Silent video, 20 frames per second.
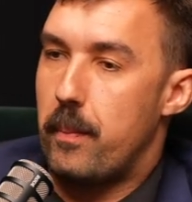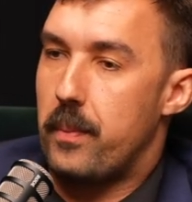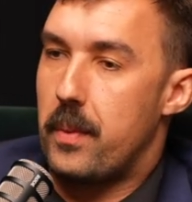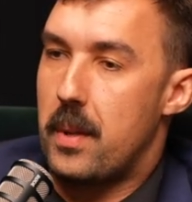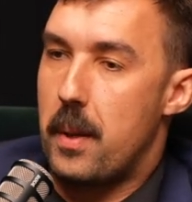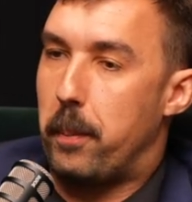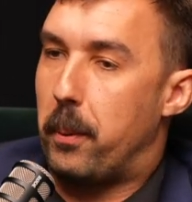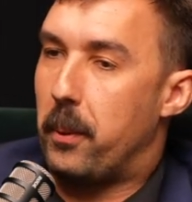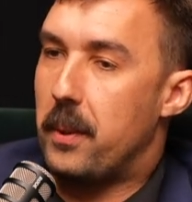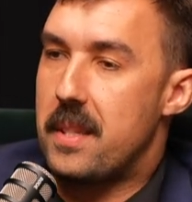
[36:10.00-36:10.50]

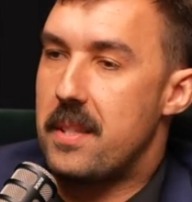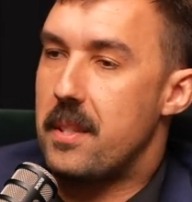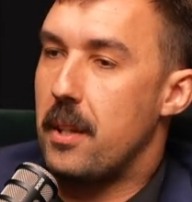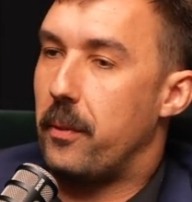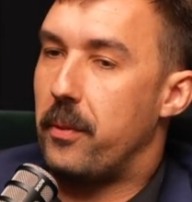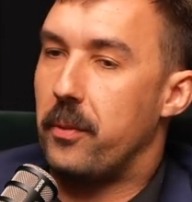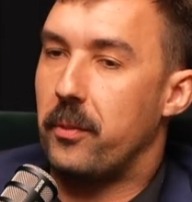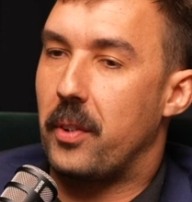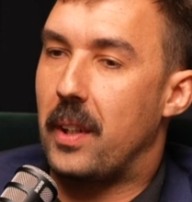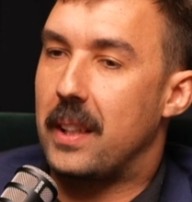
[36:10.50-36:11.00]
you put
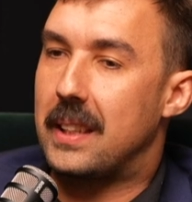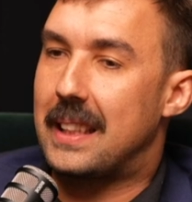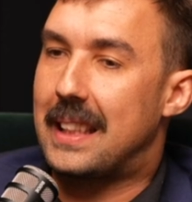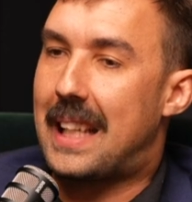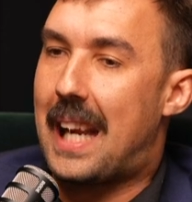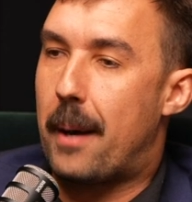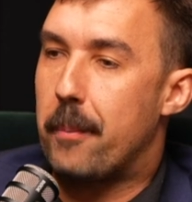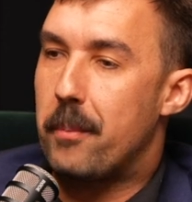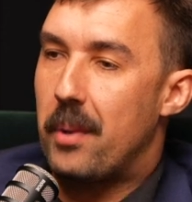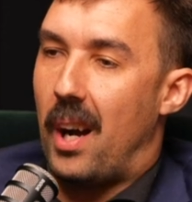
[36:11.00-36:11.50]
yourself in front of the
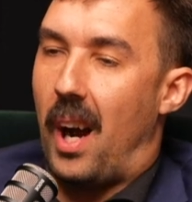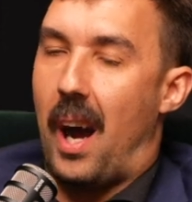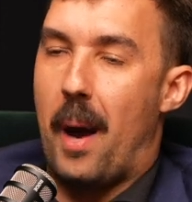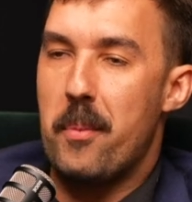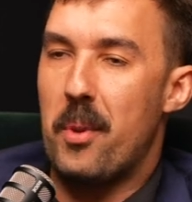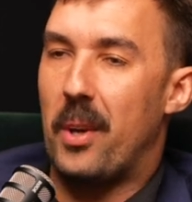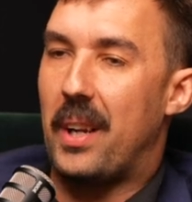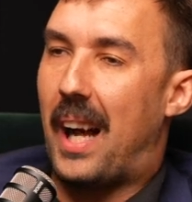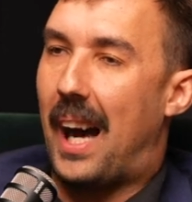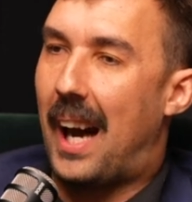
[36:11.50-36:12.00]
camera. I'm
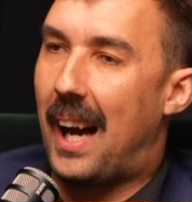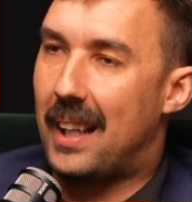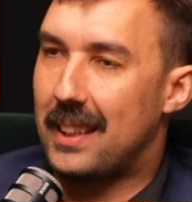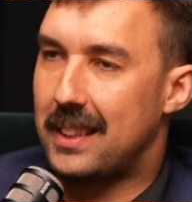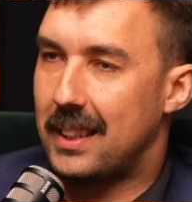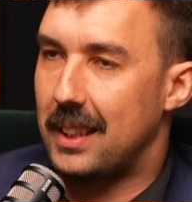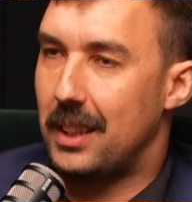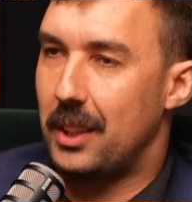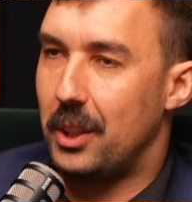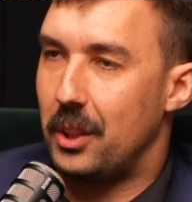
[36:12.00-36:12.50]
not
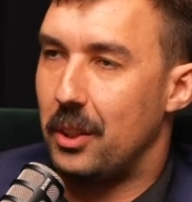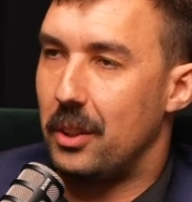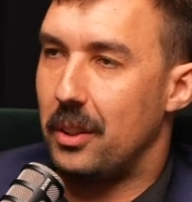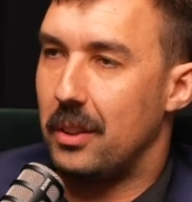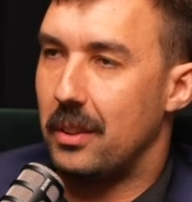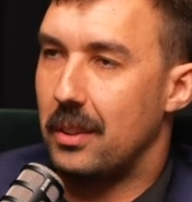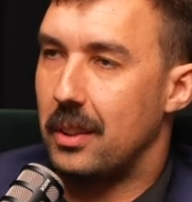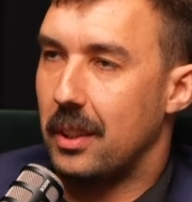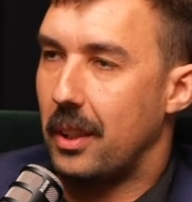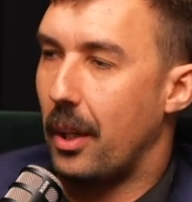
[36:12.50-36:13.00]
asking
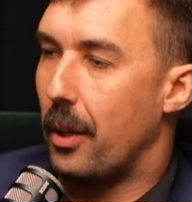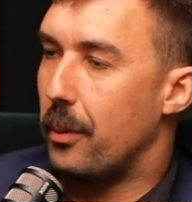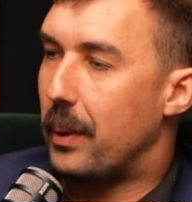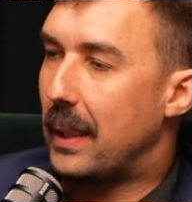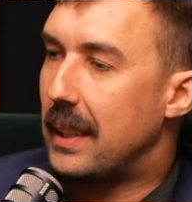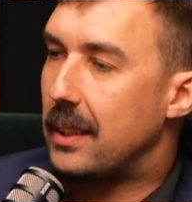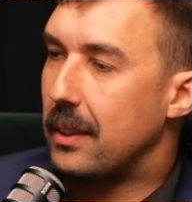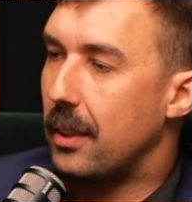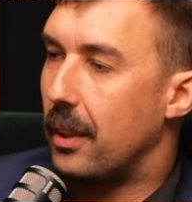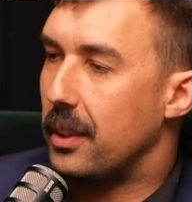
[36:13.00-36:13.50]
you to go
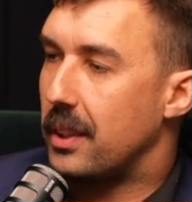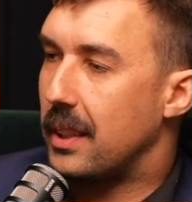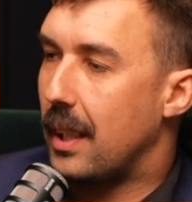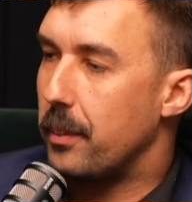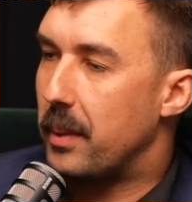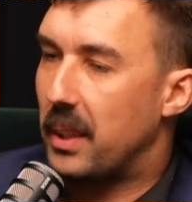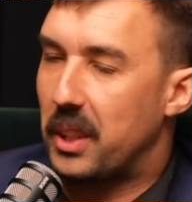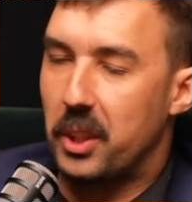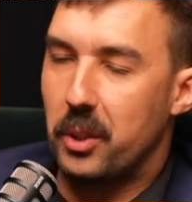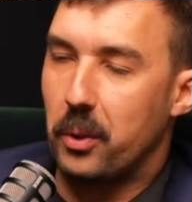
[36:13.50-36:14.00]
research
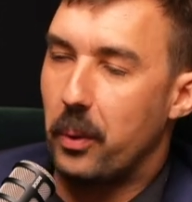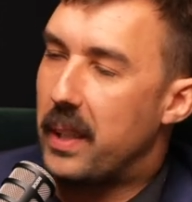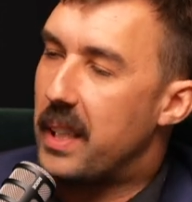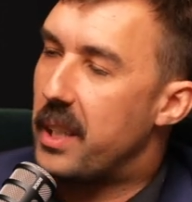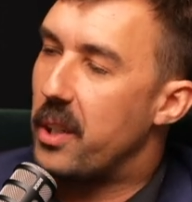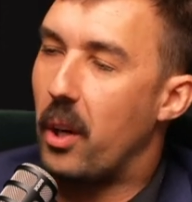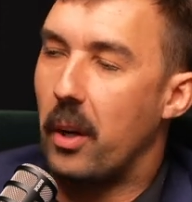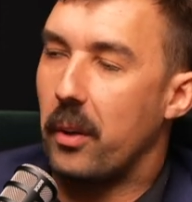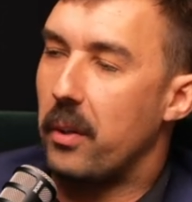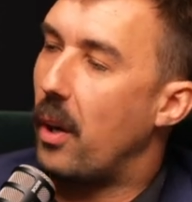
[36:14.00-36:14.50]
something. You already
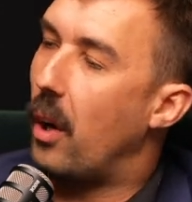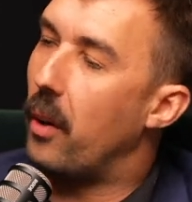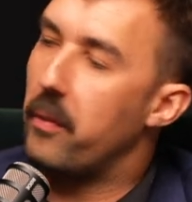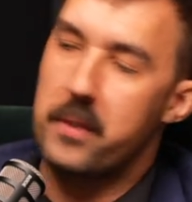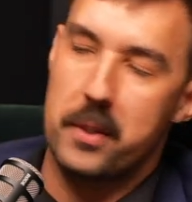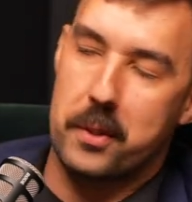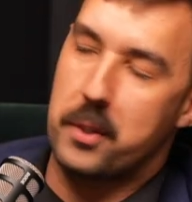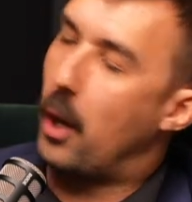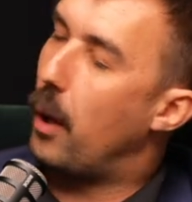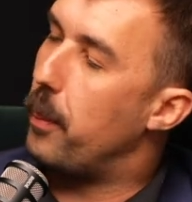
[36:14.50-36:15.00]
know it off
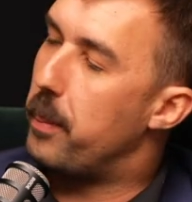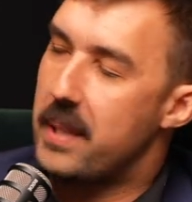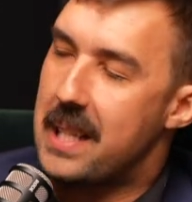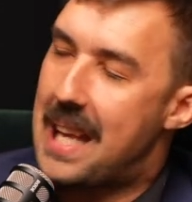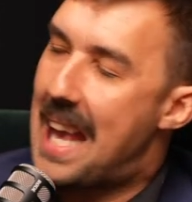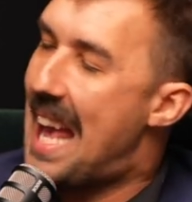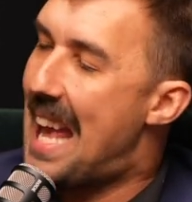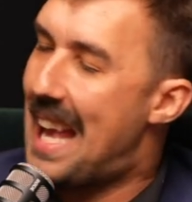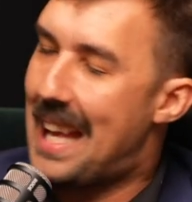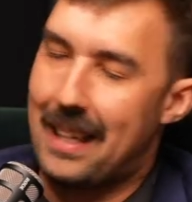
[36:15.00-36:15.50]
the top of
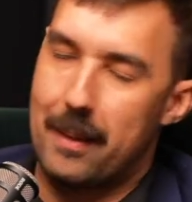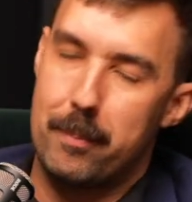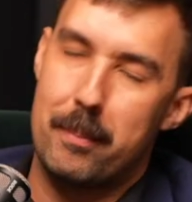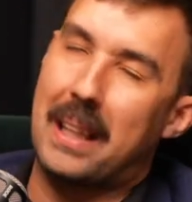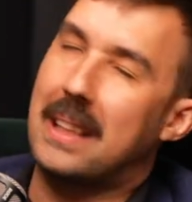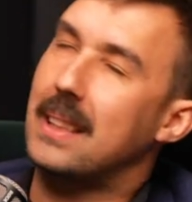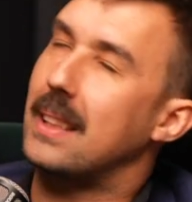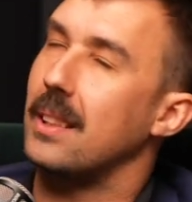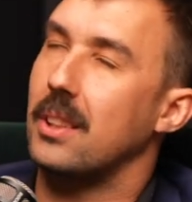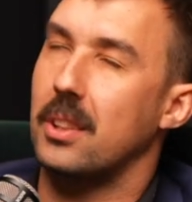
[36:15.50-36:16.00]
your head. It
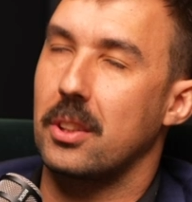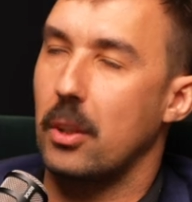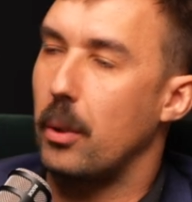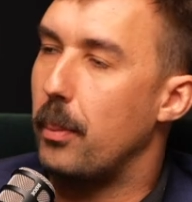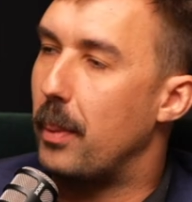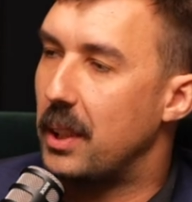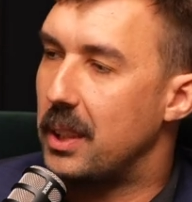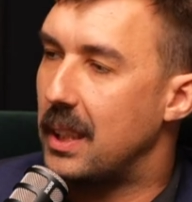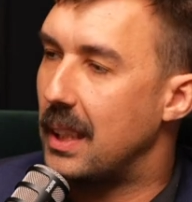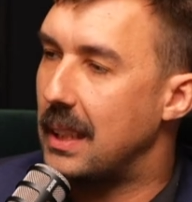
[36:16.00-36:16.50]
makes it so
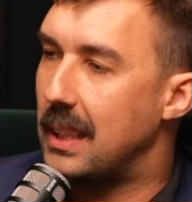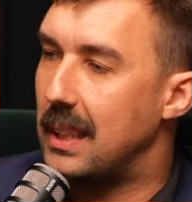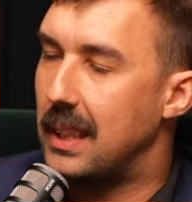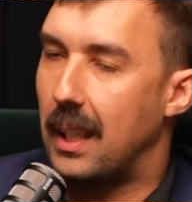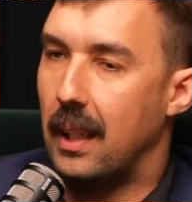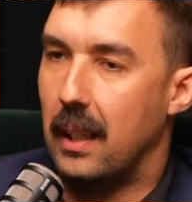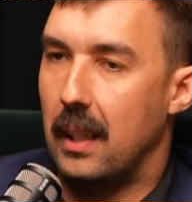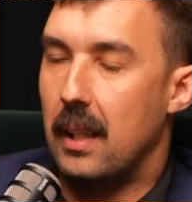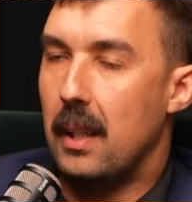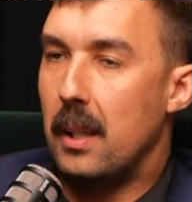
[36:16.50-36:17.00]
much
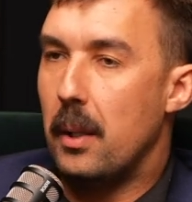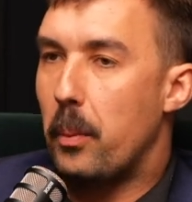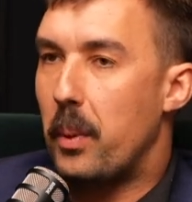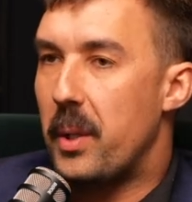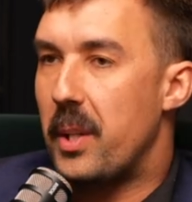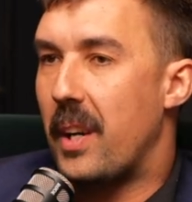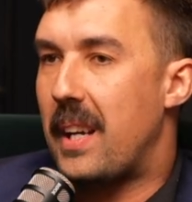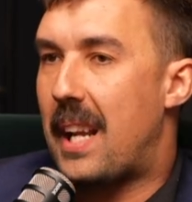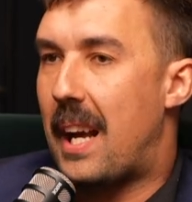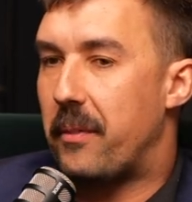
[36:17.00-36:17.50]
easier. We
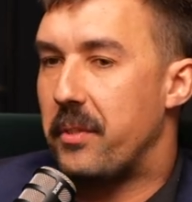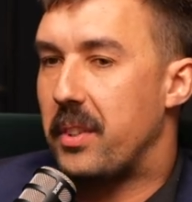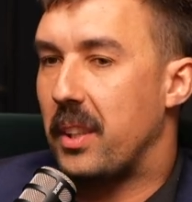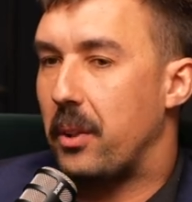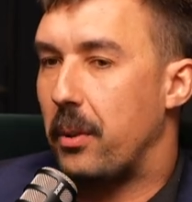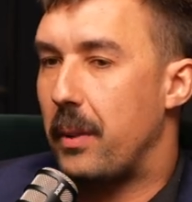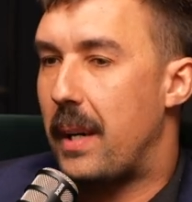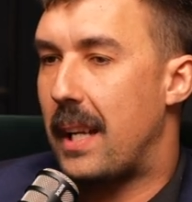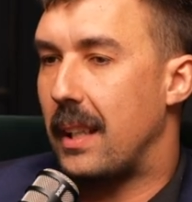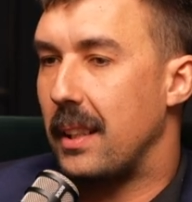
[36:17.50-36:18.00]
don't have to
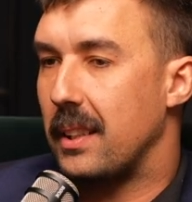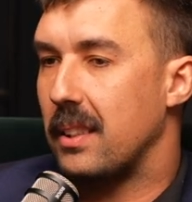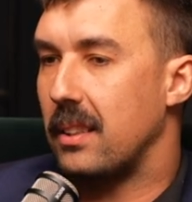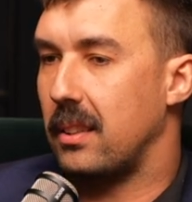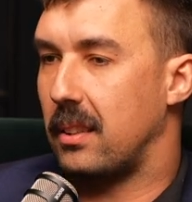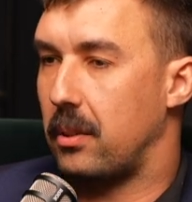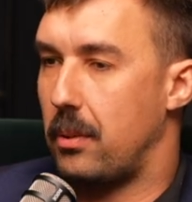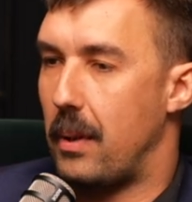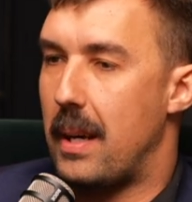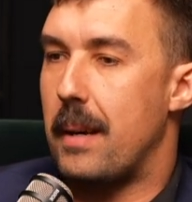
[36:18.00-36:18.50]
create a
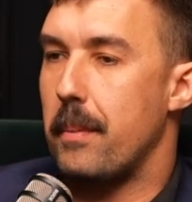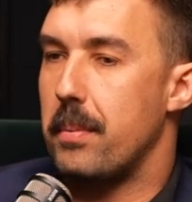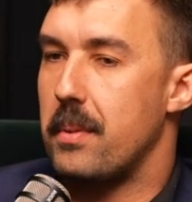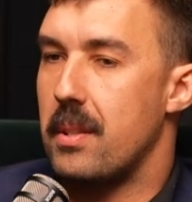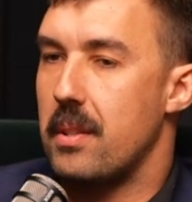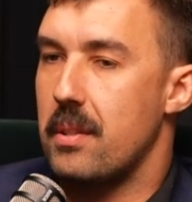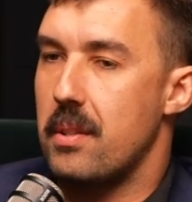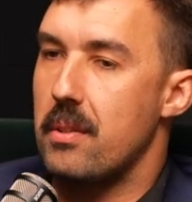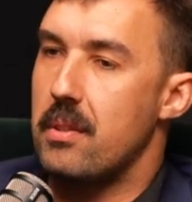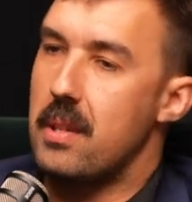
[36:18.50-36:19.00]

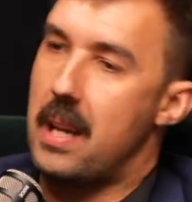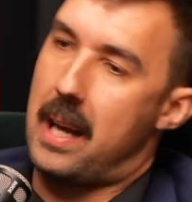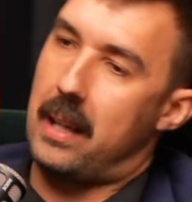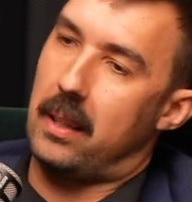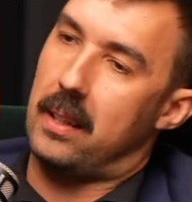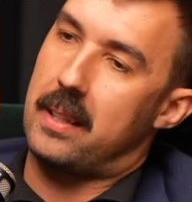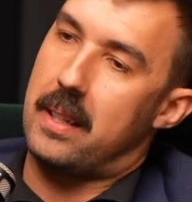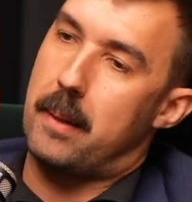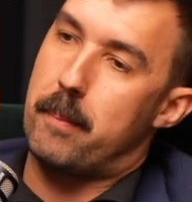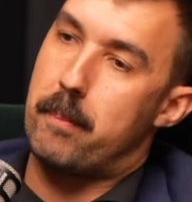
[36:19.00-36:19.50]
script to tell an